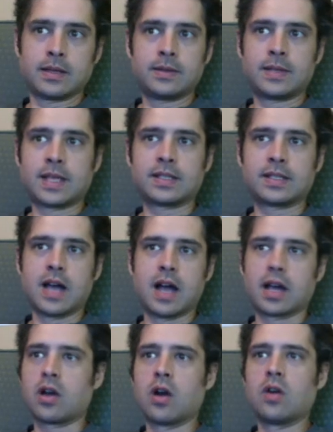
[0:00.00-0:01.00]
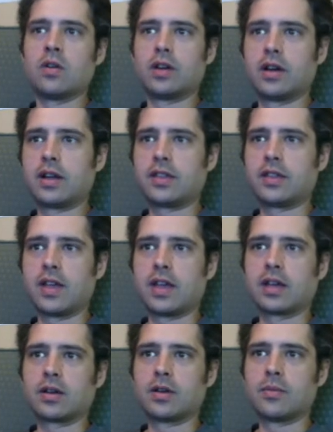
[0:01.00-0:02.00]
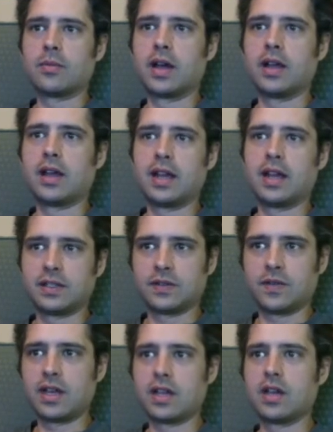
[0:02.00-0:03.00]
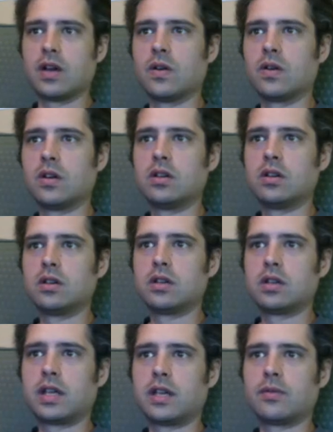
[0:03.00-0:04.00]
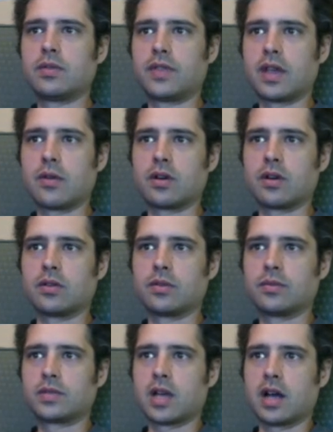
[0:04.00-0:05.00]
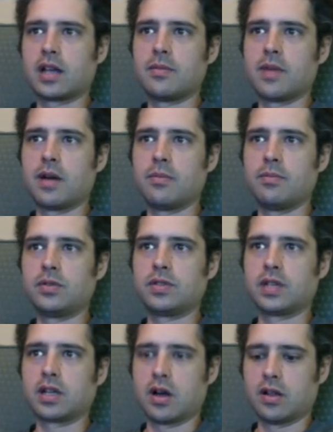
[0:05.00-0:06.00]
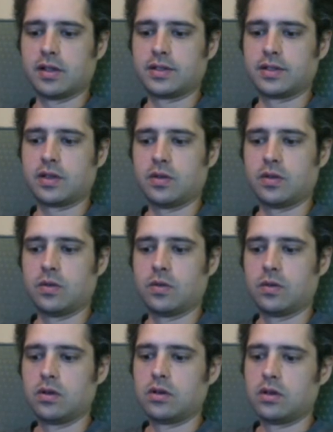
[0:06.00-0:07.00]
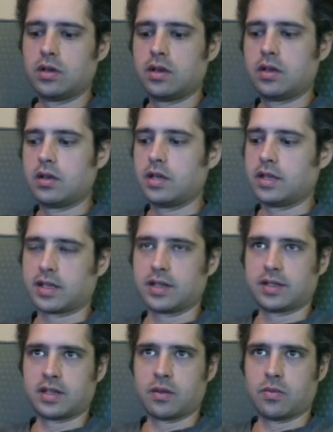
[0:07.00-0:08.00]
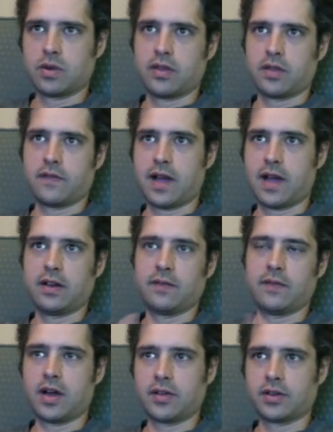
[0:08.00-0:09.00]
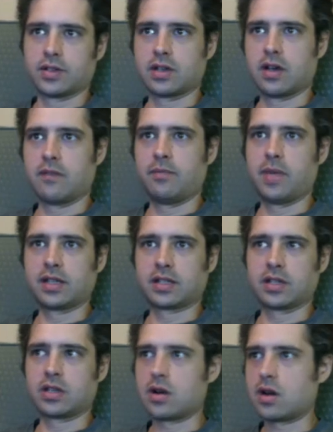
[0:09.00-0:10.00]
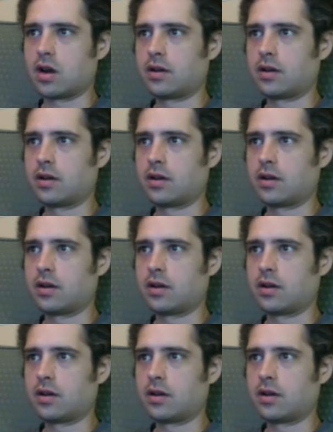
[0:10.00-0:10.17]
That's not code or anything, but in his video, they were talking about Bootsy Collins, who is considered one of the founding fathers of bass guitar,